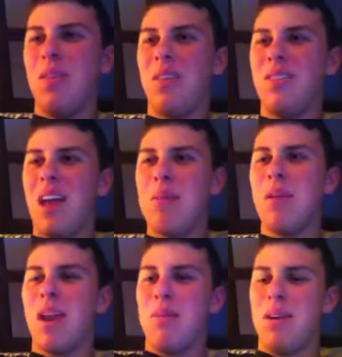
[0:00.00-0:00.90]
the
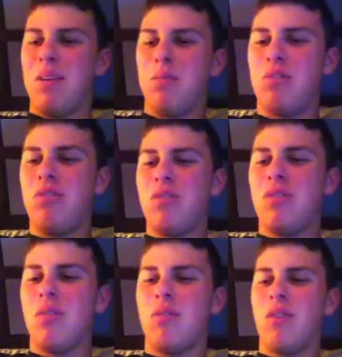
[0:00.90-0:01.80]
segment, I mean, it was
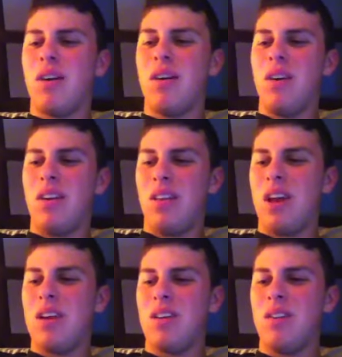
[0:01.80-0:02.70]
just a fucking
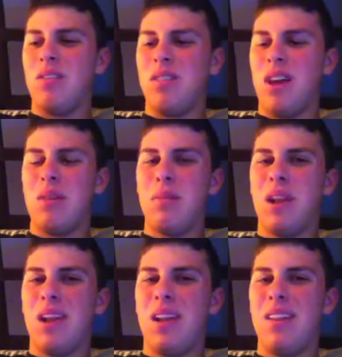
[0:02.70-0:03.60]
not good segment.
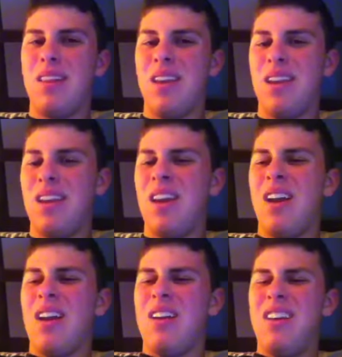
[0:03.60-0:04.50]
I didn't think.
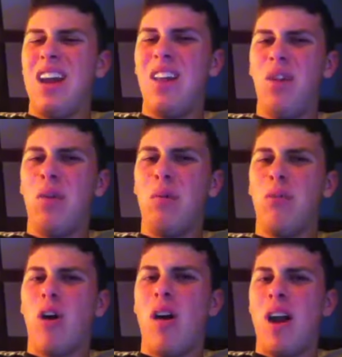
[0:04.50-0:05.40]
You had a little
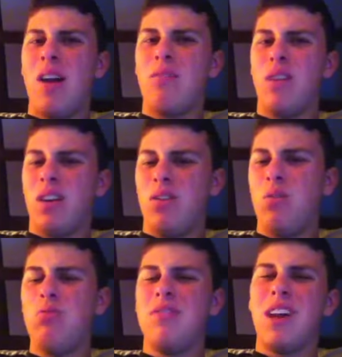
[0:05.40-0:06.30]
brawl after, like a
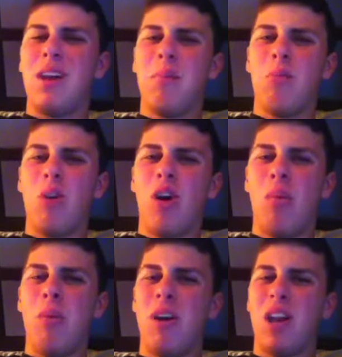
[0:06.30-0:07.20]
2 second brawl.
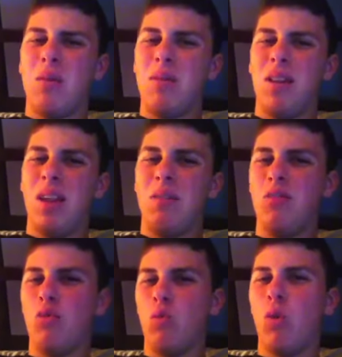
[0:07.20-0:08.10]
Mark Henry
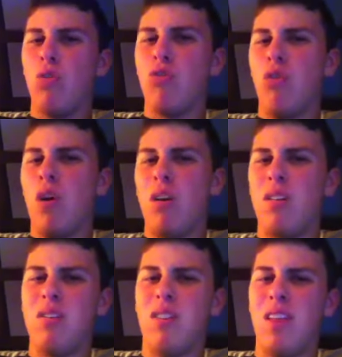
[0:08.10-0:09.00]
delivers the world's
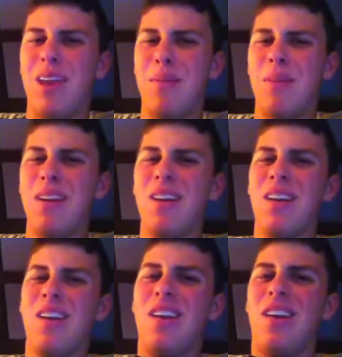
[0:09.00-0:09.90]
strongest slam.
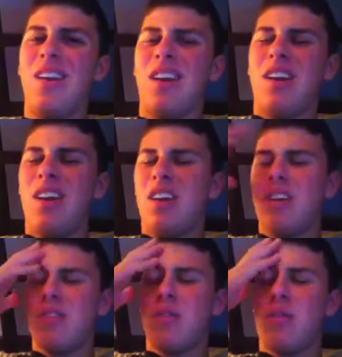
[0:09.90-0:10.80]

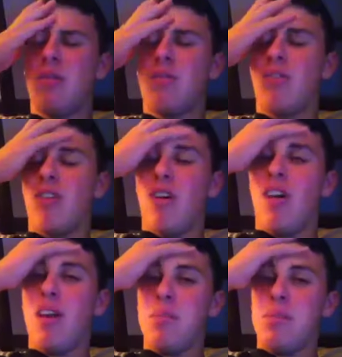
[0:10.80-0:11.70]
So
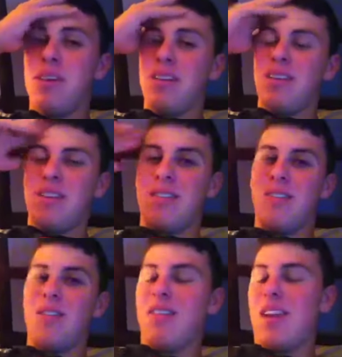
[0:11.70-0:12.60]
overall, I mean,
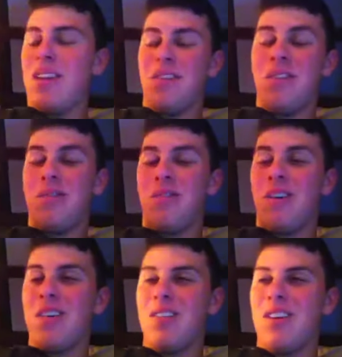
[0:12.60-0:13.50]
not not a good
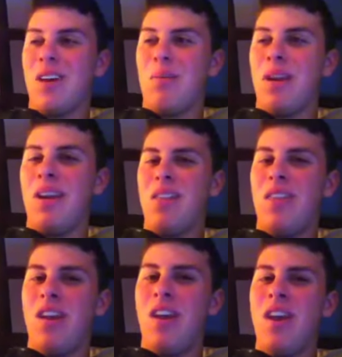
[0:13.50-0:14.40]
fucking segment, I didn't
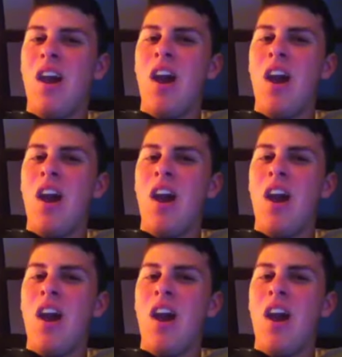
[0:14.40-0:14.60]
think.